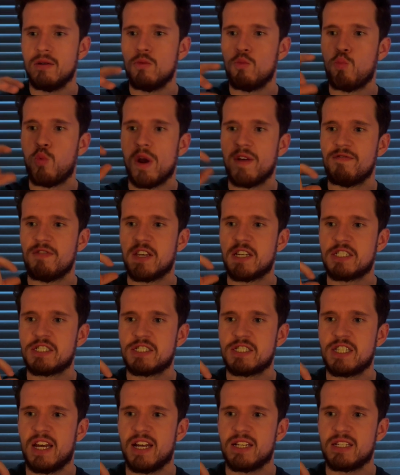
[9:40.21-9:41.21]
with this
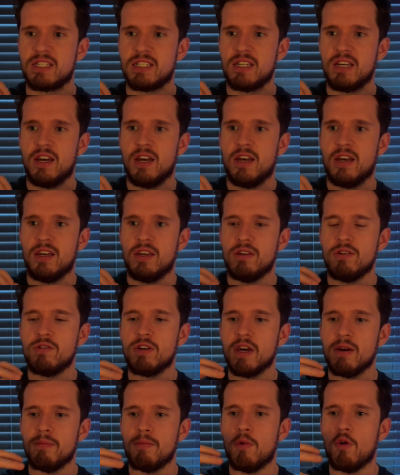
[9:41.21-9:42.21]
scent, you
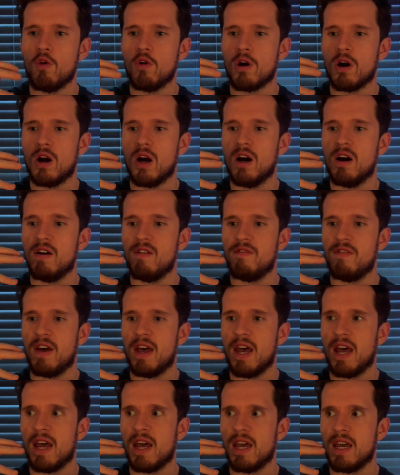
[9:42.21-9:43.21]
get more of
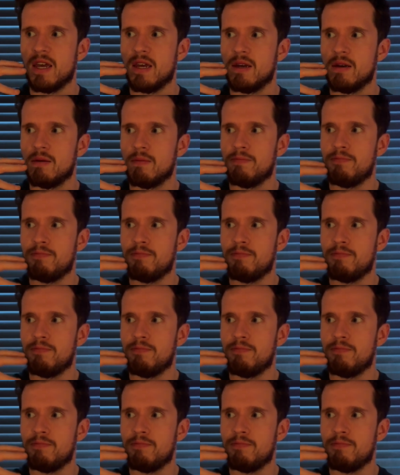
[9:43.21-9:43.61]
a